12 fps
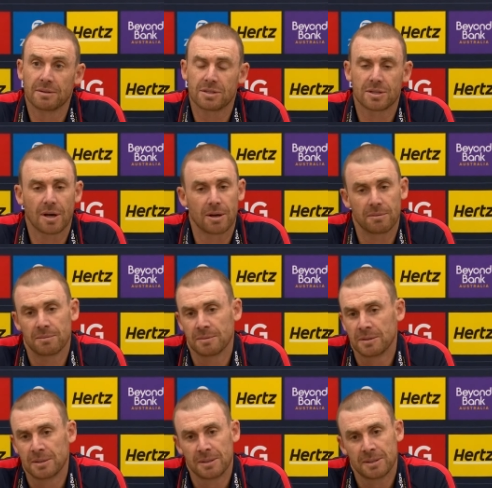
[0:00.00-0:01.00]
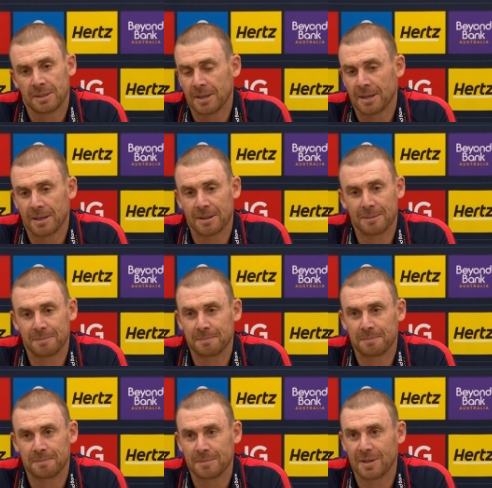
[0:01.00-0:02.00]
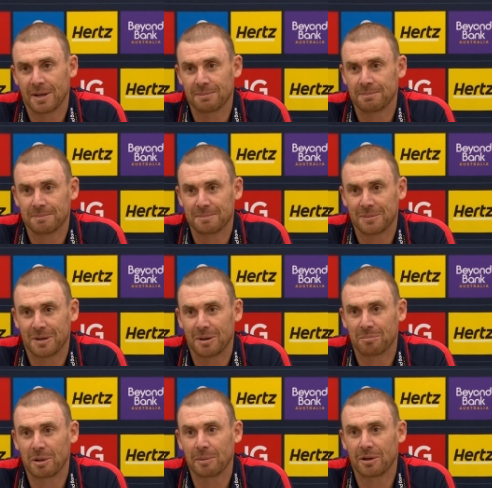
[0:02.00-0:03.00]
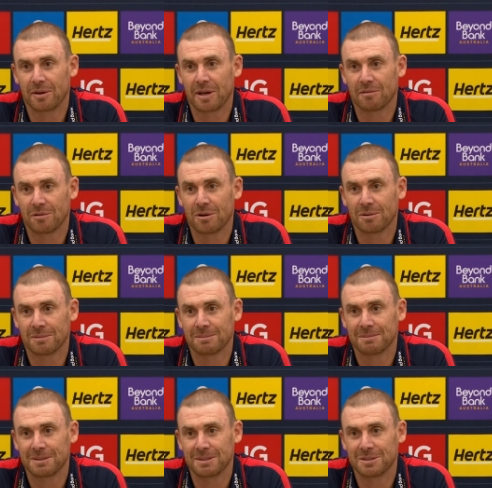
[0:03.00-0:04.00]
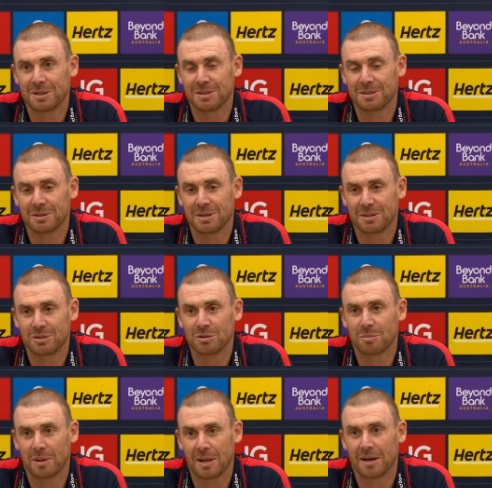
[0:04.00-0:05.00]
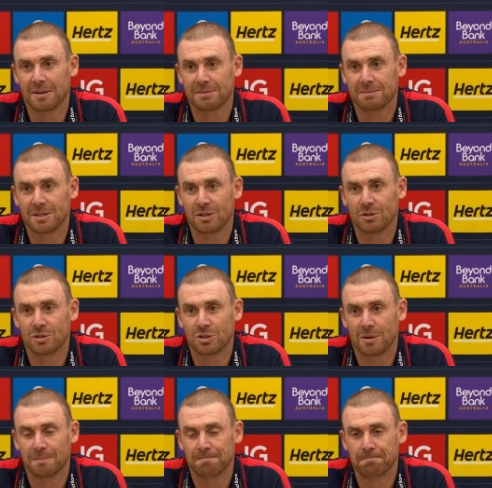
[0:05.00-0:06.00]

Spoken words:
So, you know, I probably got that wrong. He's a good player that did a good job.